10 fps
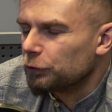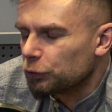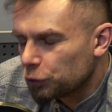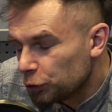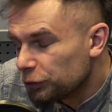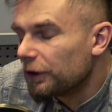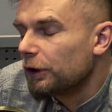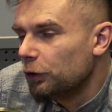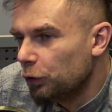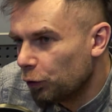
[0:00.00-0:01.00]
good
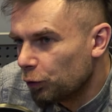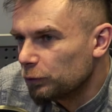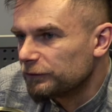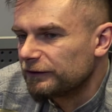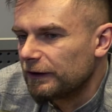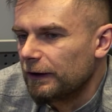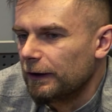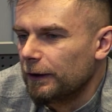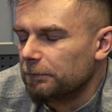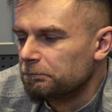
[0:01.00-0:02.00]
laws
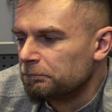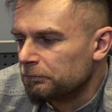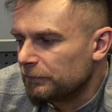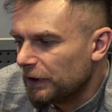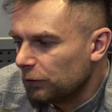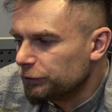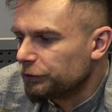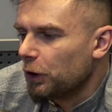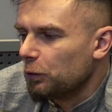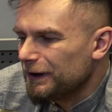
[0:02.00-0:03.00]
that would
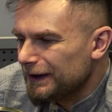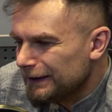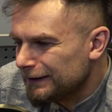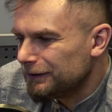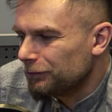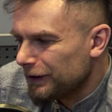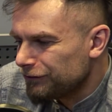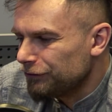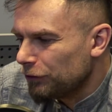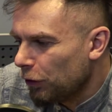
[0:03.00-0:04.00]
go in the
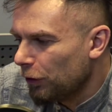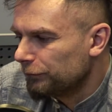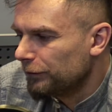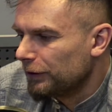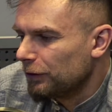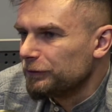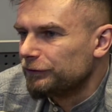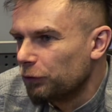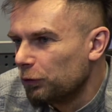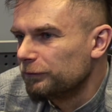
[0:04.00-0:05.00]
direction of
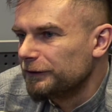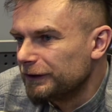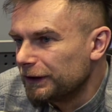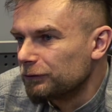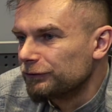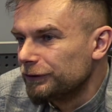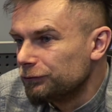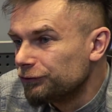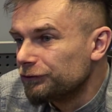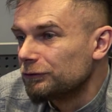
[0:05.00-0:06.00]
resolving the
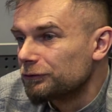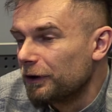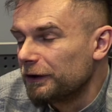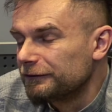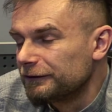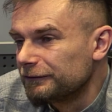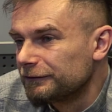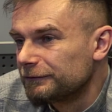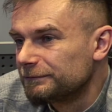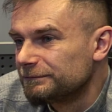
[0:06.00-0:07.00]
constitutional crisis.